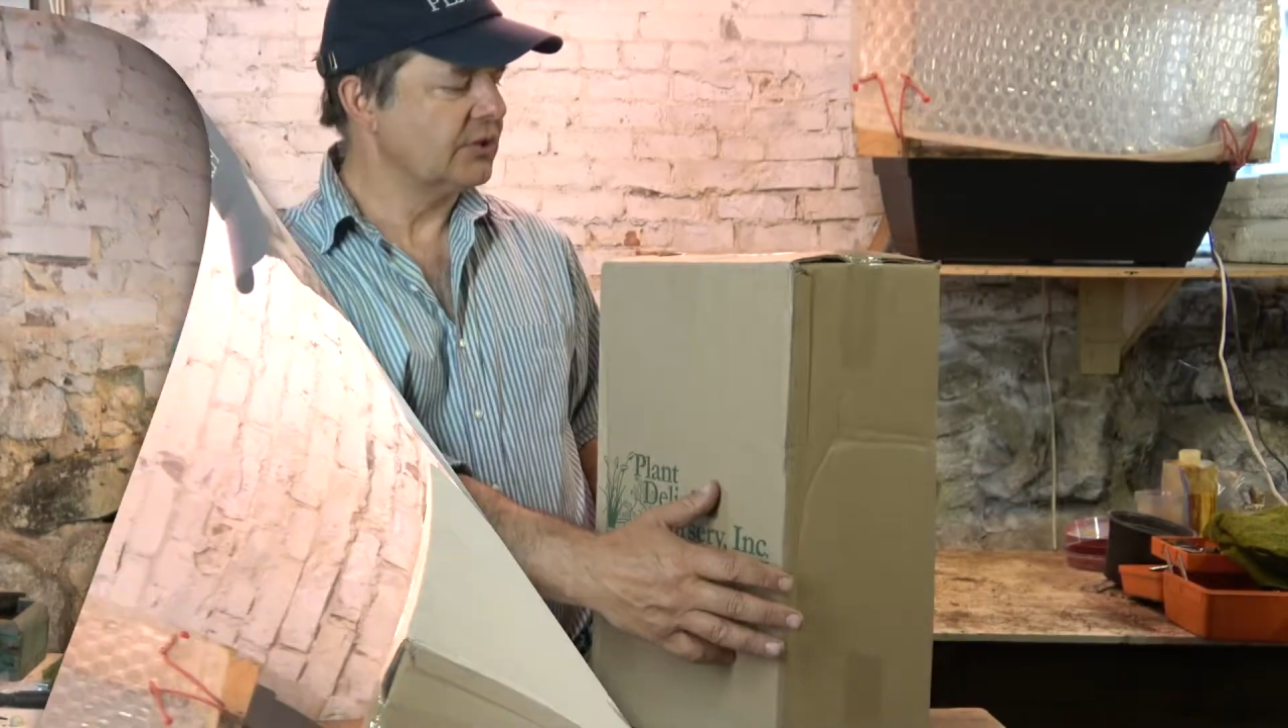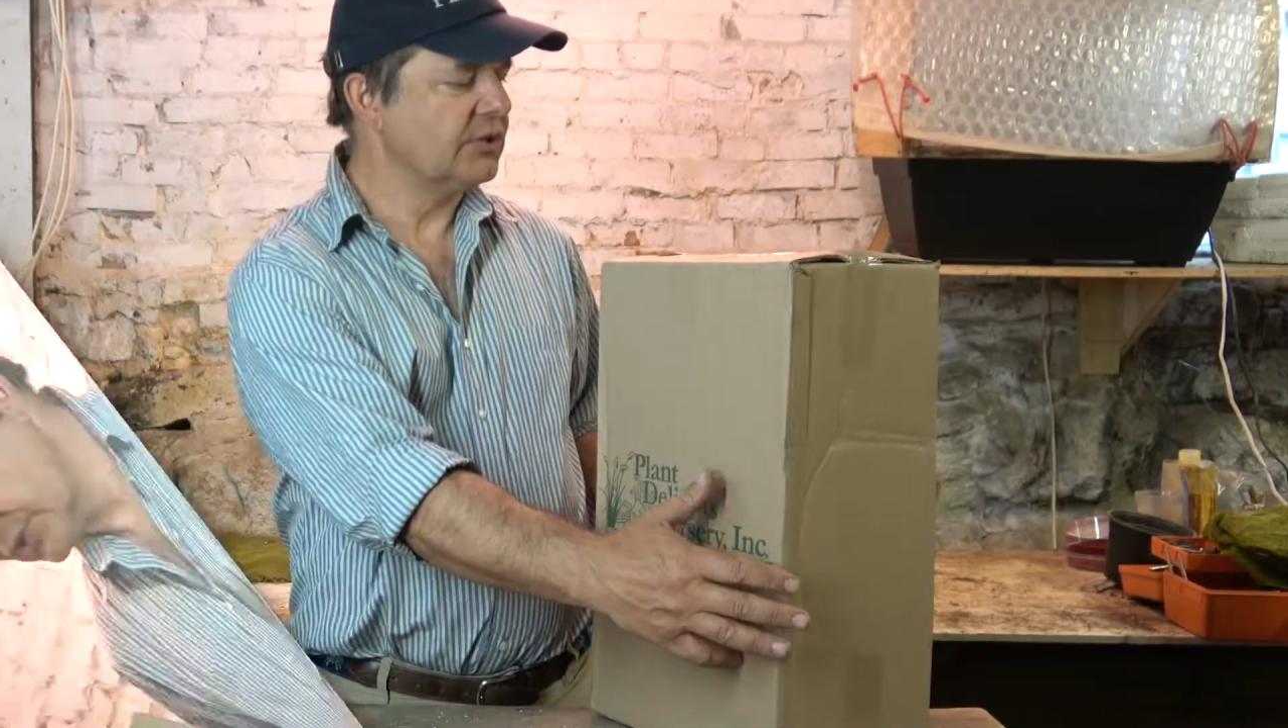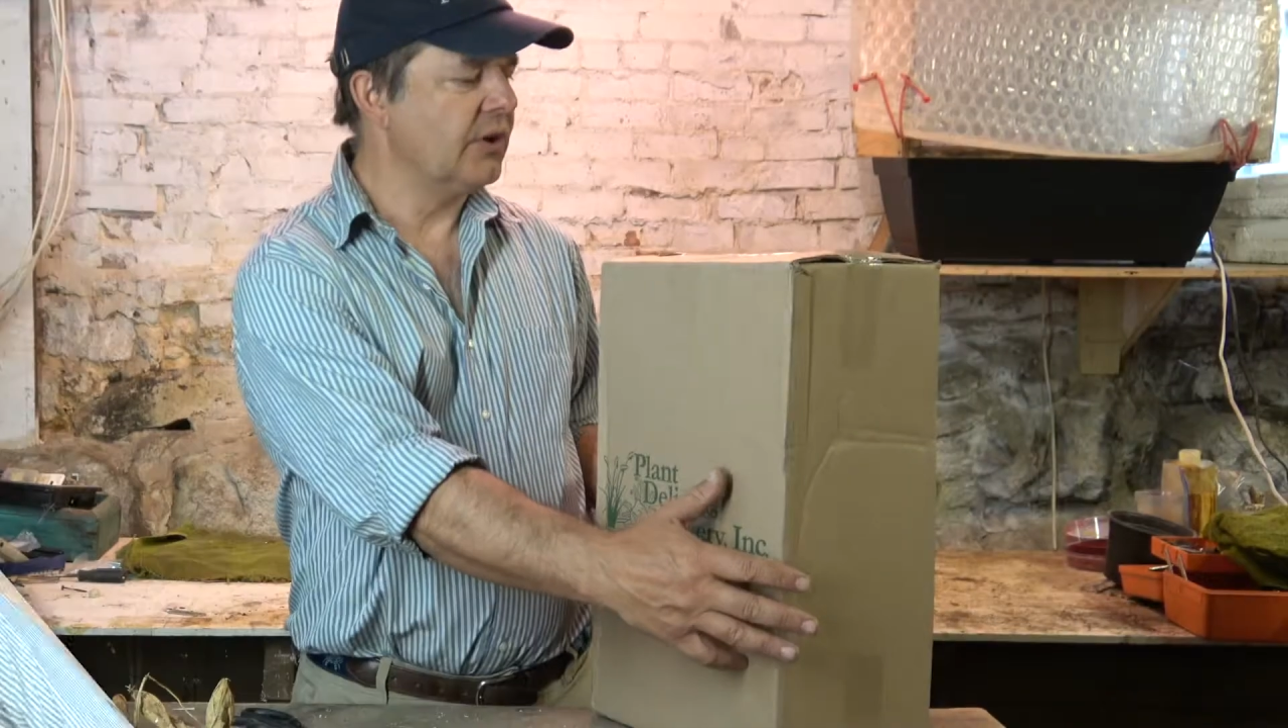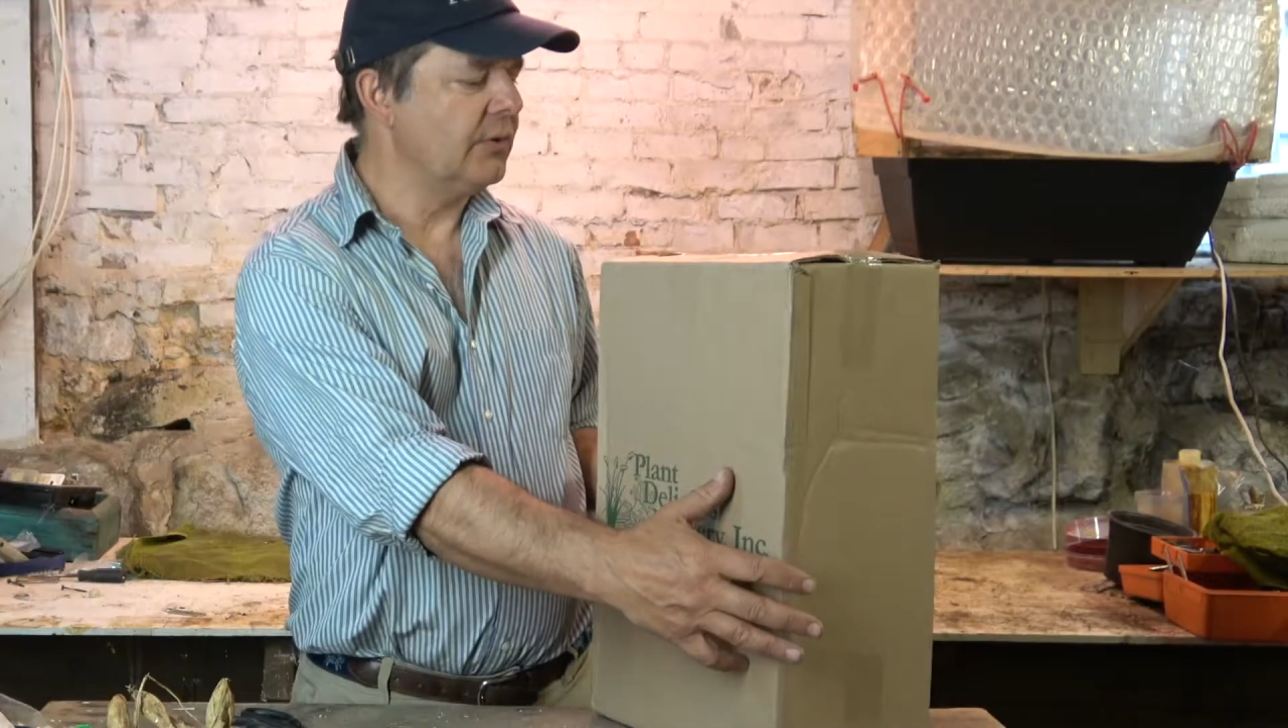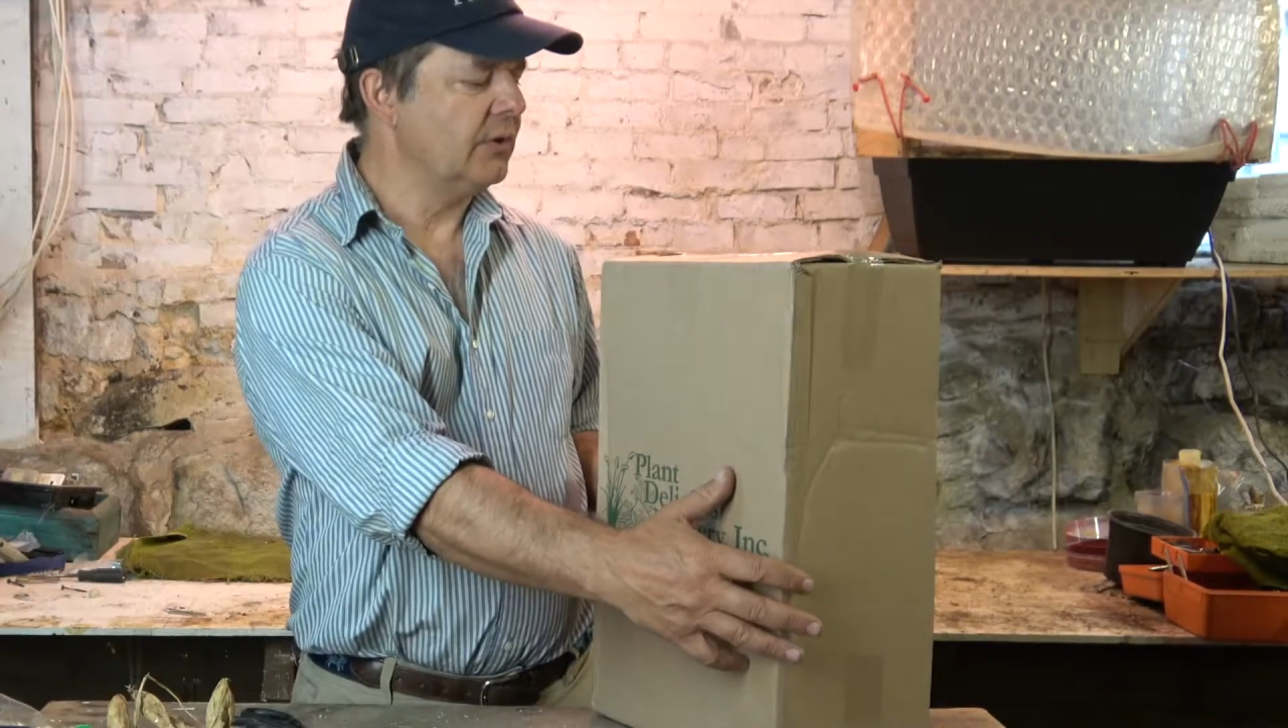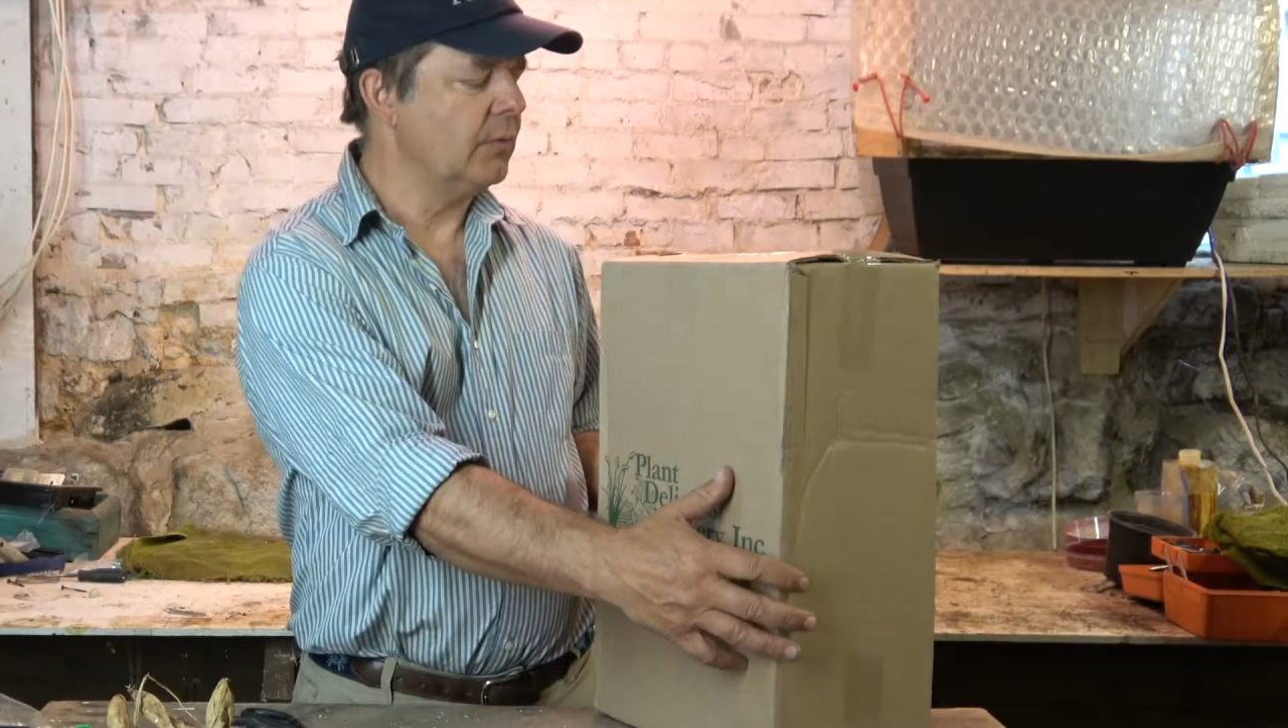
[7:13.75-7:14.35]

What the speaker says: show you